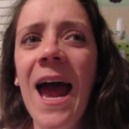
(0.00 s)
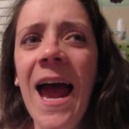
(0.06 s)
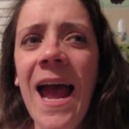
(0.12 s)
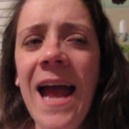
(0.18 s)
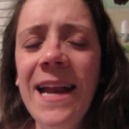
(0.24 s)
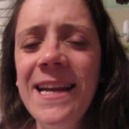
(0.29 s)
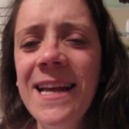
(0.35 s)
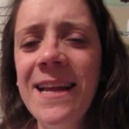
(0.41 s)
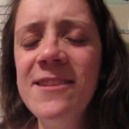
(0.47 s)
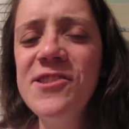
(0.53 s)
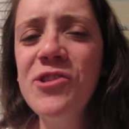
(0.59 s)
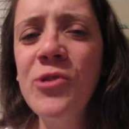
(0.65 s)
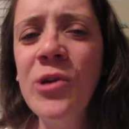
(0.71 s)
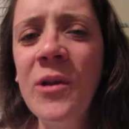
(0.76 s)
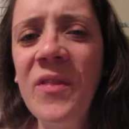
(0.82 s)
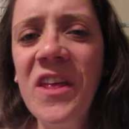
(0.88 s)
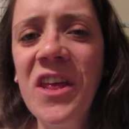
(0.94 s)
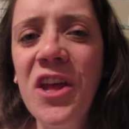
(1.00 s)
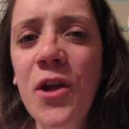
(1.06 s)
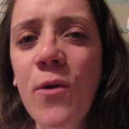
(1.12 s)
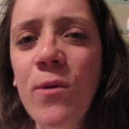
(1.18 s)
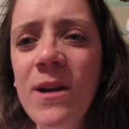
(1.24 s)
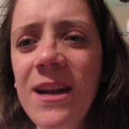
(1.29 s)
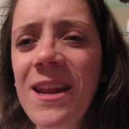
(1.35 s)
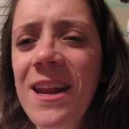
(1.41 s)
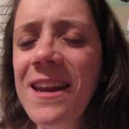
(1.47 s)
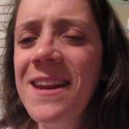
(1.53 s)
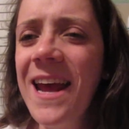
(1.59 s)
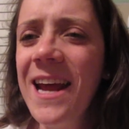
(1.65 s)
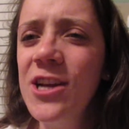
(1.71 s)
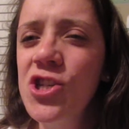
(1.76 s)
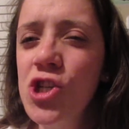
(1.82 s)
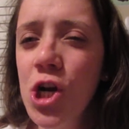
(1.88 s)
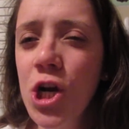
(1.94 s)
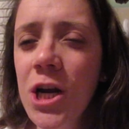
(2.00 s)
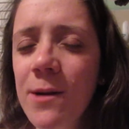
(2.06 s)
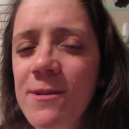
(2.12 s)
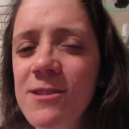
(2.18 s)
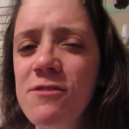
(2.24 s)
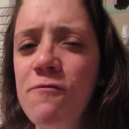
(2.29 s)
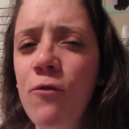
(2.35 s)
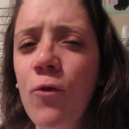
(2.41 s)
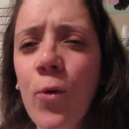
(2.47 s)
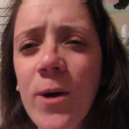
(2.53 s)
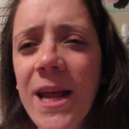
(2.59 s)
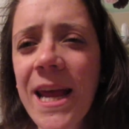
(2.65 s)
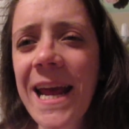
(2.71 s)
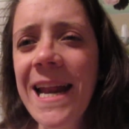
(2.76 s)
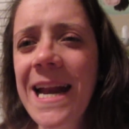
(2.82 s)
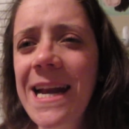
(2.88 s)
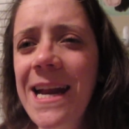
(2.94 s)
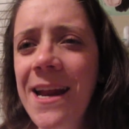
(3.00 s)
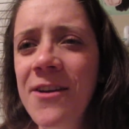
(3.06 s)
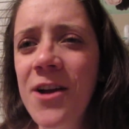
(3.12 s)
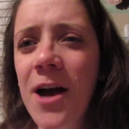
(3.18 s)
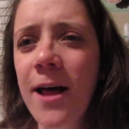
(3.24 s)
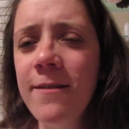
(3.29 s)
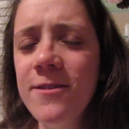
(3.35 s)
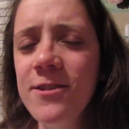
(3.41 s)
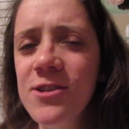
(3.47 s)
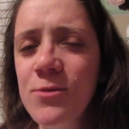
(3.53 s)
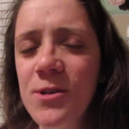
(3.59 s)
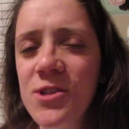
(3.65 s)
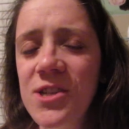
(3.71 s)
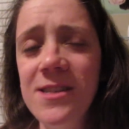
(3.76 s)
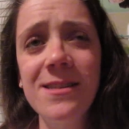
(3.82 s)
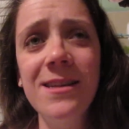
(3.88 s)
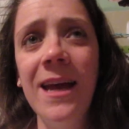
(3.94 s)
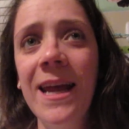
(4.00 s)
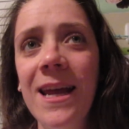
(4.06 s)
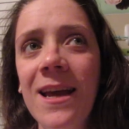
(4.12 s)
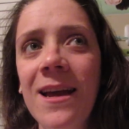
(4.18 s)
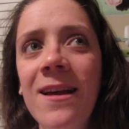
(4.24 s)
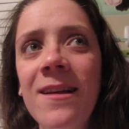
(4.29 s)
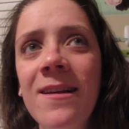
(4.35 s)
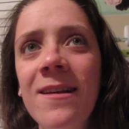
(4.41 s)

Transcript: And considering the Unity Day shirt, it was 40 Canadian dollars, which is like